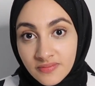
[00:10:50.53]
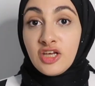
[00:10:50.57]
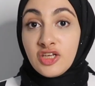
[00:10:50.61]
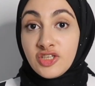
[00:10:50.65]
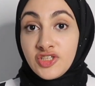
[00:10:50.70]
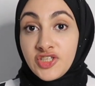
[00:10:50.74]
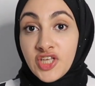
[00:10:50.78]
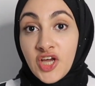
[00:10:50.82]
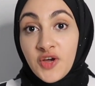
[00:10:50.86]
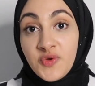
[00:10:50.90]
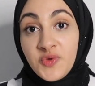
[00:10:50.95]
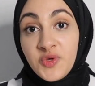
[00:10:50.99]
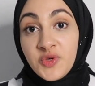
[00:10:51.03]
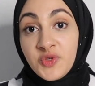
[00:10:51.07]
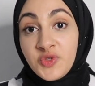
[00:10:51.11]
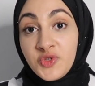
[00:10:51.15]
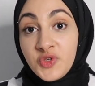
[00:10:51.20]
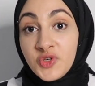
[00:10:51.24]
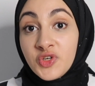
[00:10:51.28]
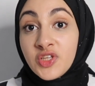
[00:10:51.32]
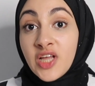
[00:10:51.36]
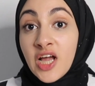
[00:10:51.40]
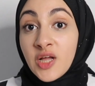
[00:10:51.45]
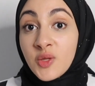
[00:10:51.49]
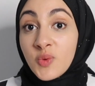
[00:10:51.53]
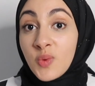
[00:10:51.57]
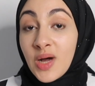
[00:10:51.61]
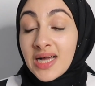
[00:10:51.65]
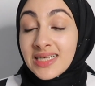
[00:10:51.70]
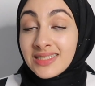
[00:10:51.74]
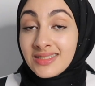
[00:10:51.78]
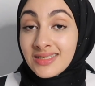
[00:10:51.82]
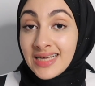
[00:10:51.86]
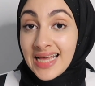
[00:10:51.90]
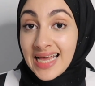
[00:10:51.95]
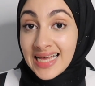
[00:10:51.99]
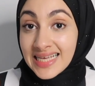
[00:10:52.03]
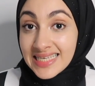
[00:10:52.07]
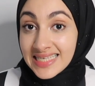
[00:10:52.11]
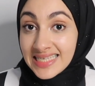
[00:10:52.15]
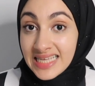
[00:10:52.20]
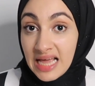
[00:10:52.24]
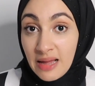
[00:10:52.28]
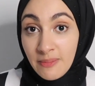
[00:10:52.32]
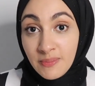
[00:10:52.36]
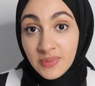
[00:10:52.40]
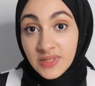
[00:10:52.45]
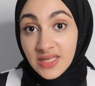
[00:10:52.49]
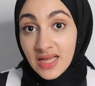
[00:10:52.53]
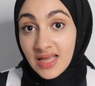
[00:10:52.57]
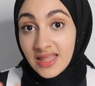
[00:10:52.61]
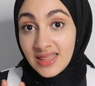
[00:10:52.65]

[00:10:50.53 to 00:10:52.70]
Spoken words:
So you do not want to accept